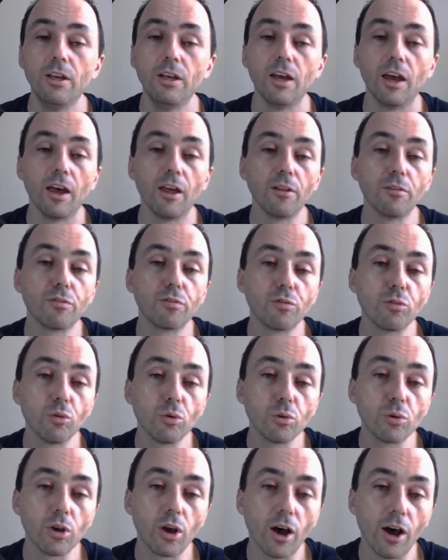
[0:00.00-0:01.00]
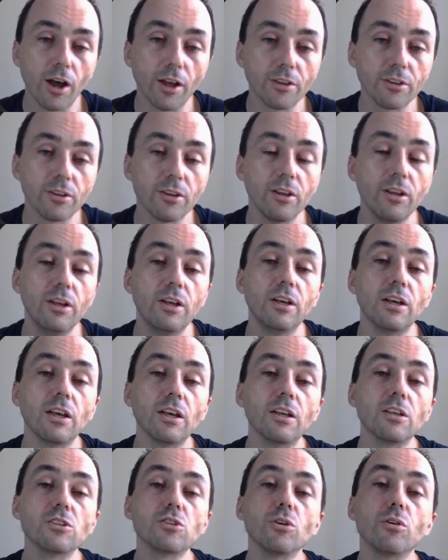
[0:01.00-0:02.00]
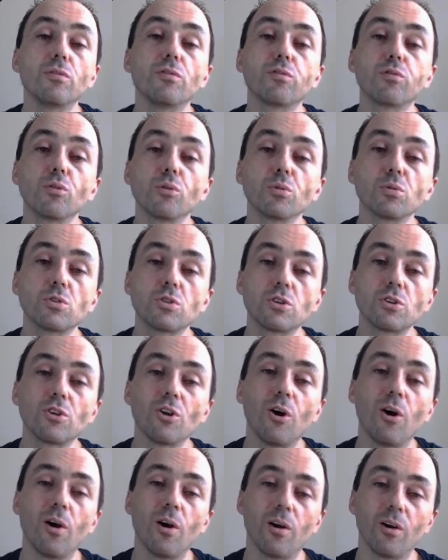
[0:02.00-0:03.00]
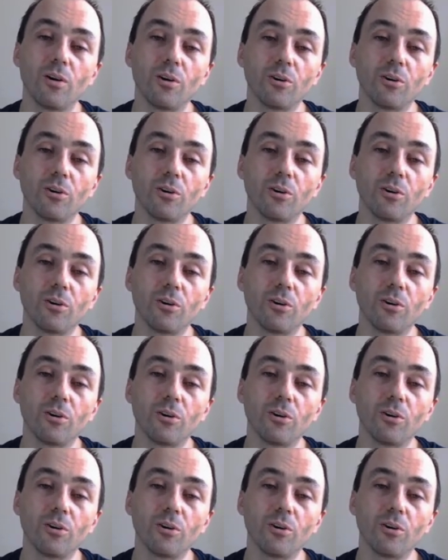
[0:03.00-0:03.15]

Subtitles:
And Fruit Hut is a fruit store,